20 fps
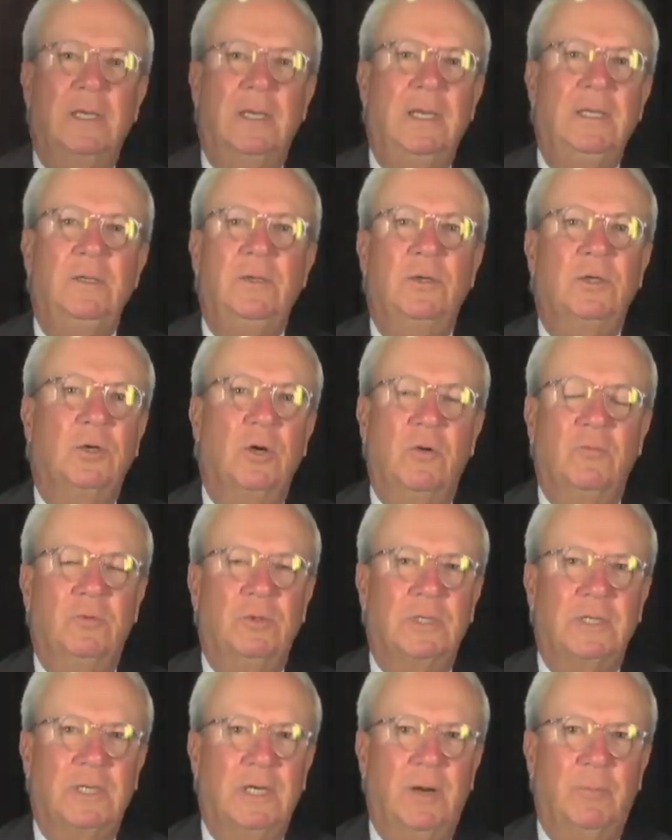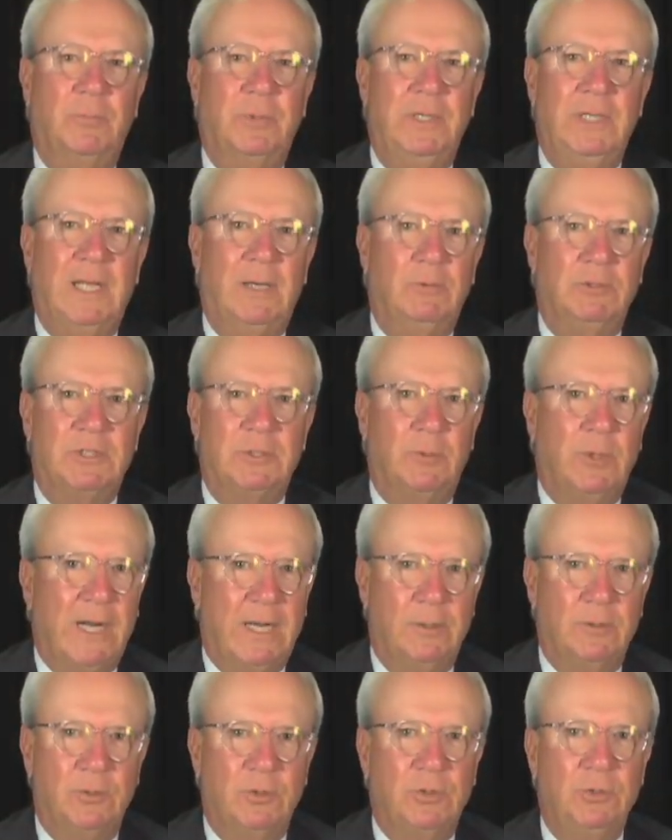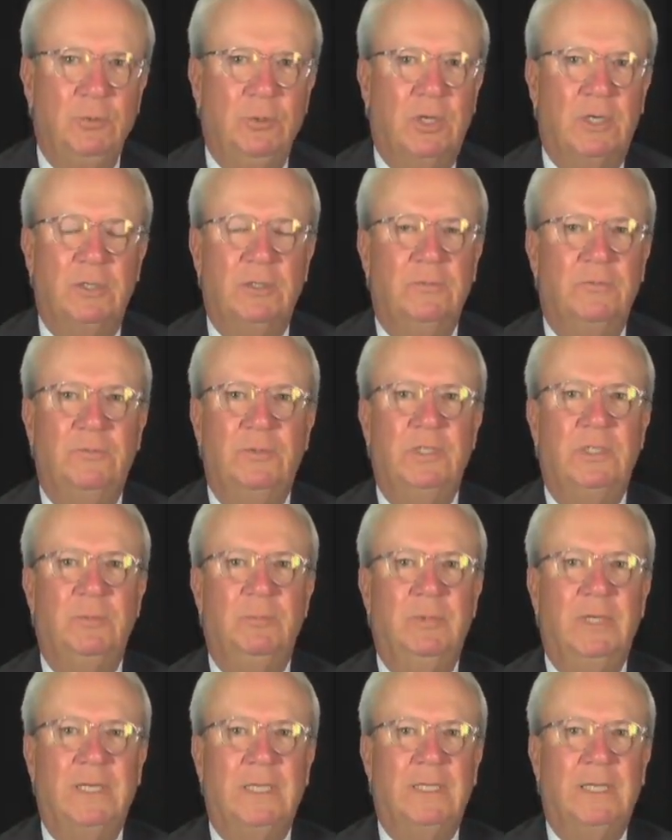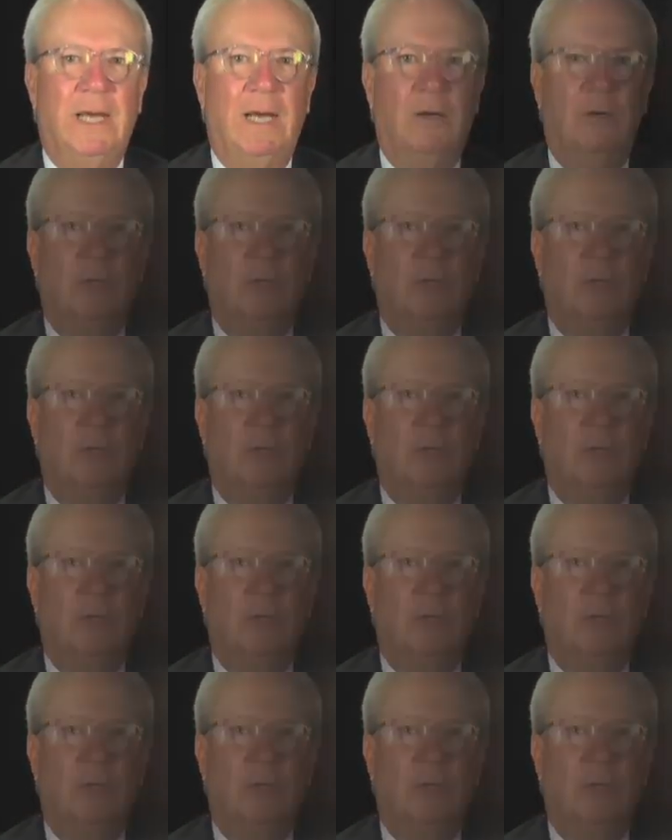He took over a company that was around $250 million